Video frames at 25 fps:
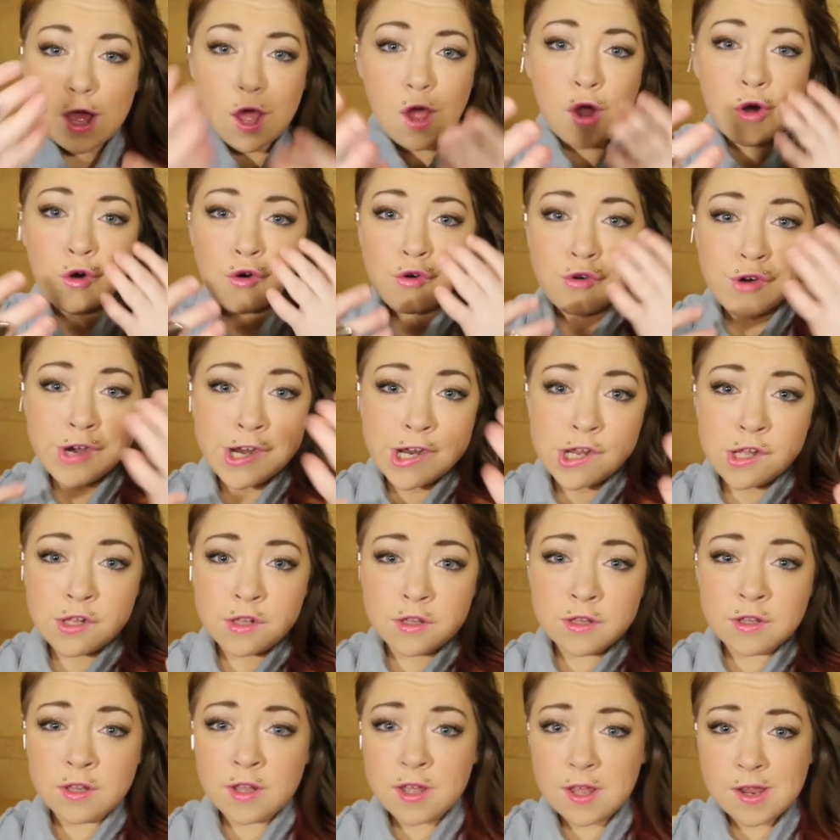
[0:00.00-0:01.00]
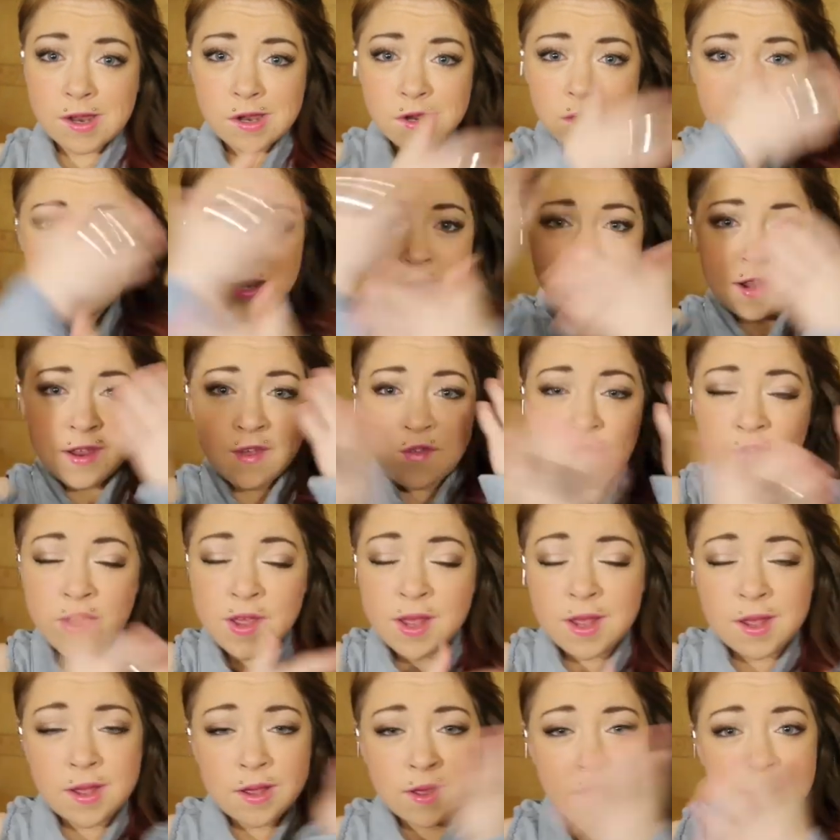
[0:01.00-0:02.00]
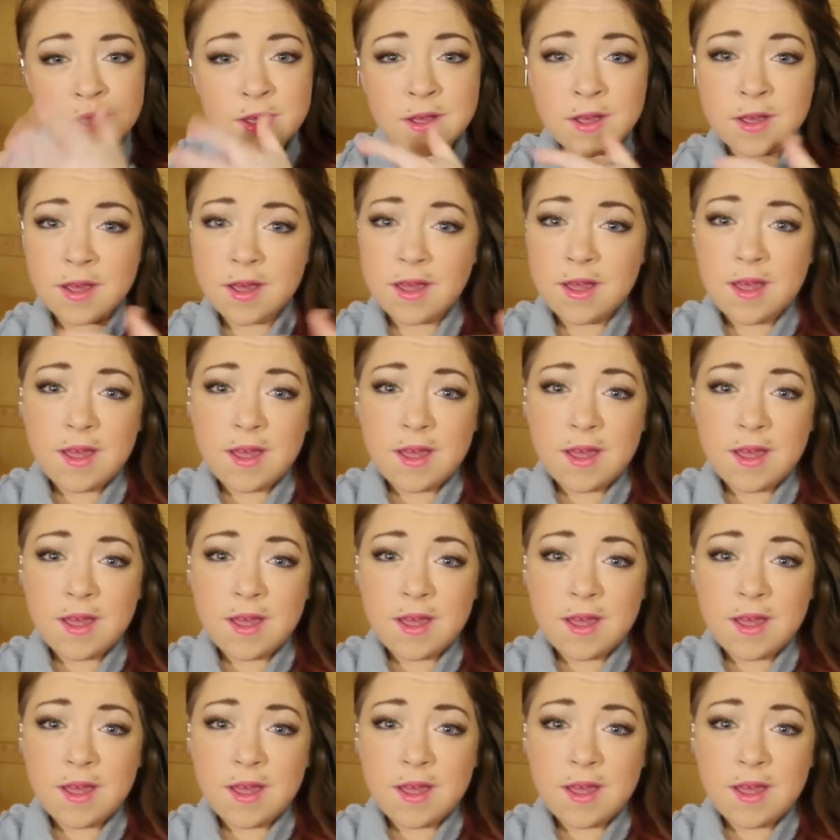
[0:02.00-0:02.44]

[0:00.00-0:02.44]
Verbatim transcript: a real living.